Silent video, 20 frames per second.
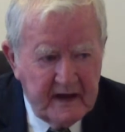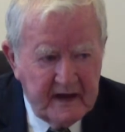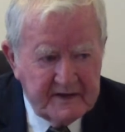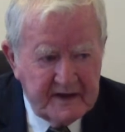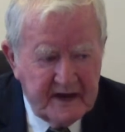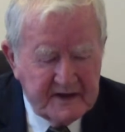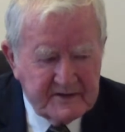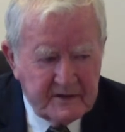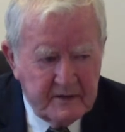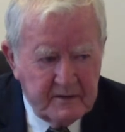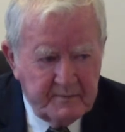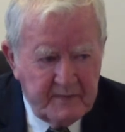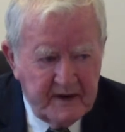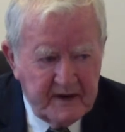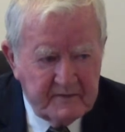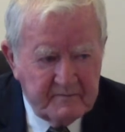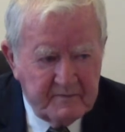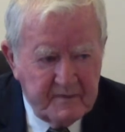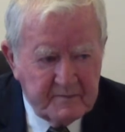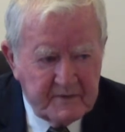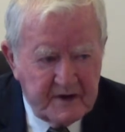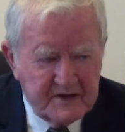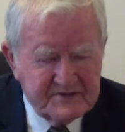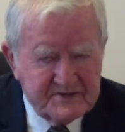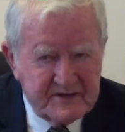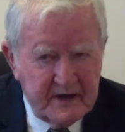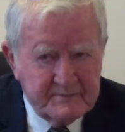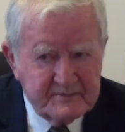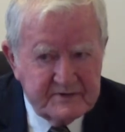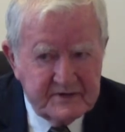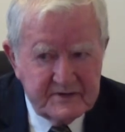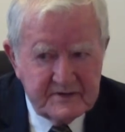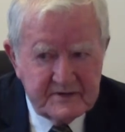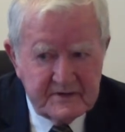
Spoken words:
natural birth from conception